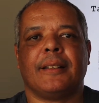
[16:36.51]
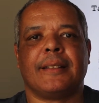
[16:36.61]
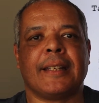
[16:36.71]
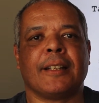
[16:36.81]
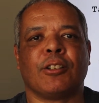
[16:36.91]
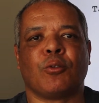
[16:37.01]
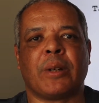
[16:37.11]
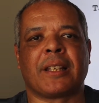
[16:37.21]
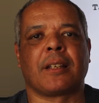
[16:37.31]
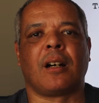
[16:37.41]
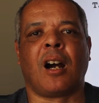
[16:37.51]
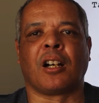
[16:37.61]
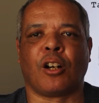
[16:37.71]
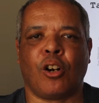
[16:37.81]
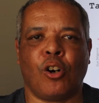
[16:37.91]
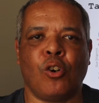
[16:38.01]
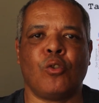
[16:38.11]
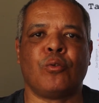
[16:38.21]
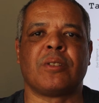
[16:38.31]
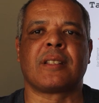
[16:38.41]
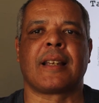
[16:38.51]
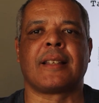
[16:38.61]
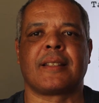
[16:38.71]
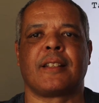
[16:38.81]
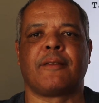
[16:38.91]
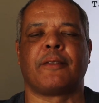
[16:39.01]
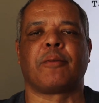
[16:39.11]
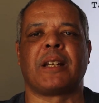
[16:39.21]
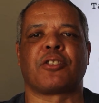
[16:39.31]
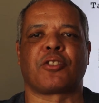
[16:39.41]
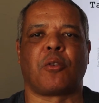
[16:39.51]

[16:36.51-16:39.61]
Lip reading: deal with our own sensitive information.